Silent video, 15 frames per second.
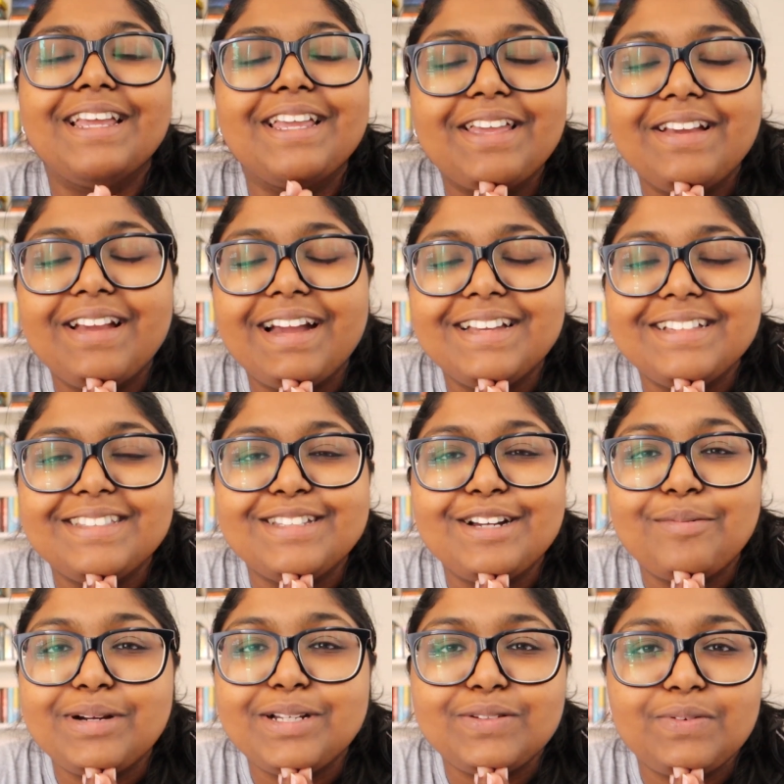thank you guys
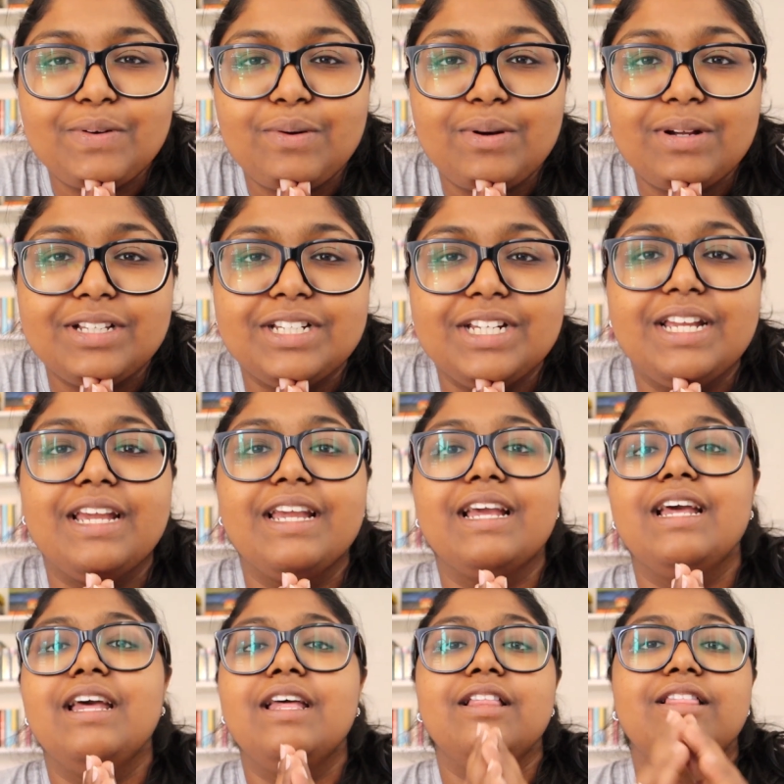so much for watching.